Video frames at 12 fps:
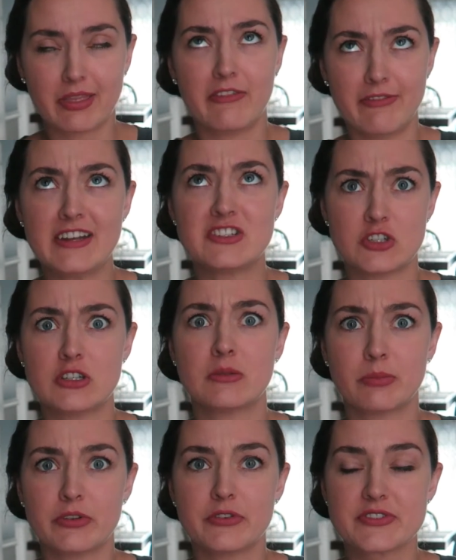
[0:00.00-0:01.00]

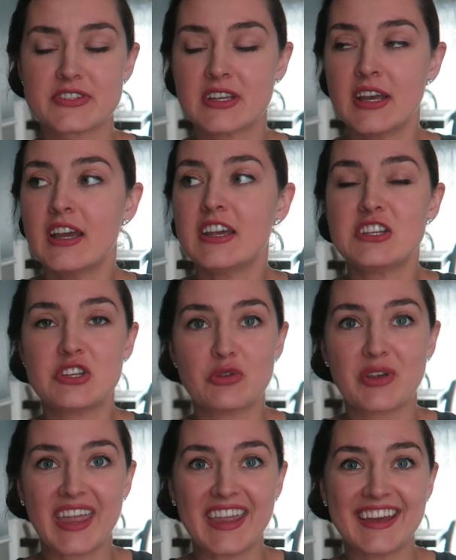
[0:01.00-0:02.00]
vegetables,
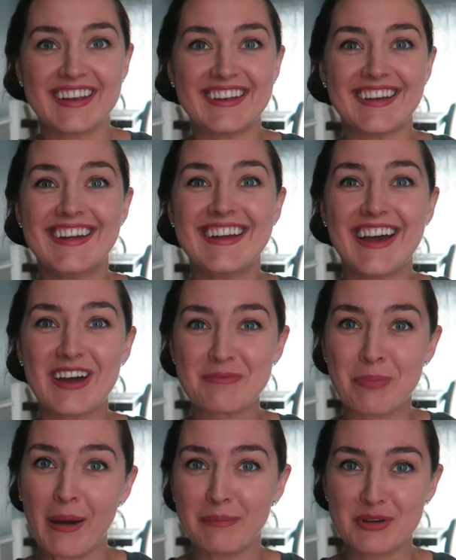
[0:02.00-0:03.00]
you can
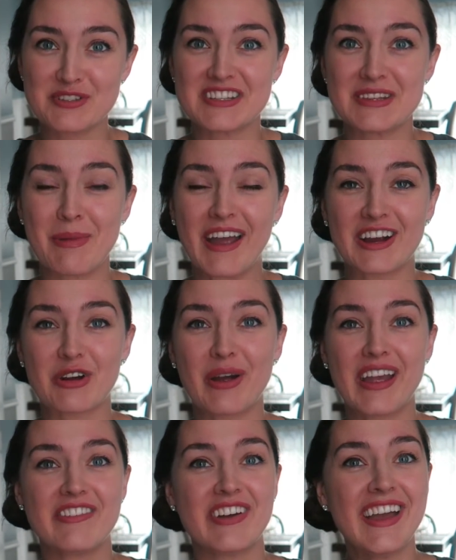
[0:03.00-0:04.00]
pop those in the
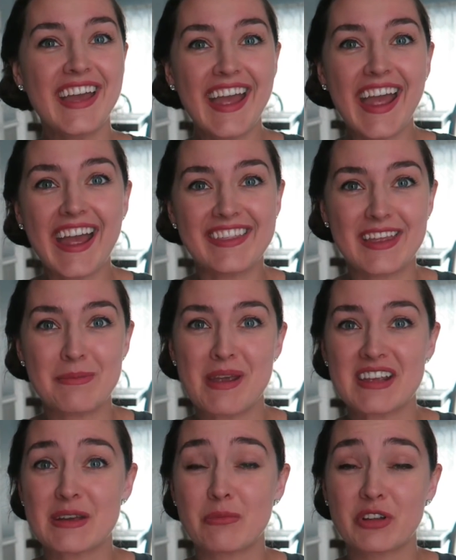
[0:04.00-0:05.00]
microwave and then
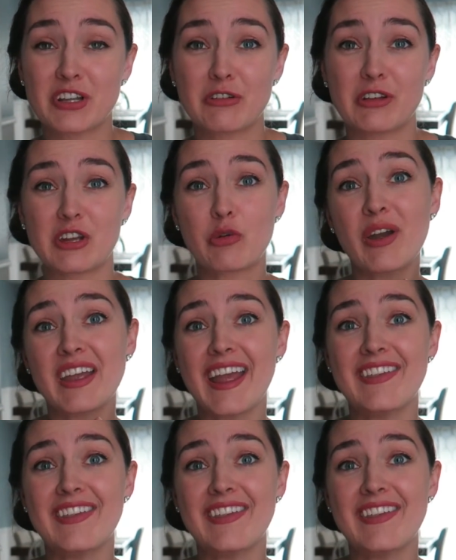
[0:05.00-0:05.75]
make them really quick,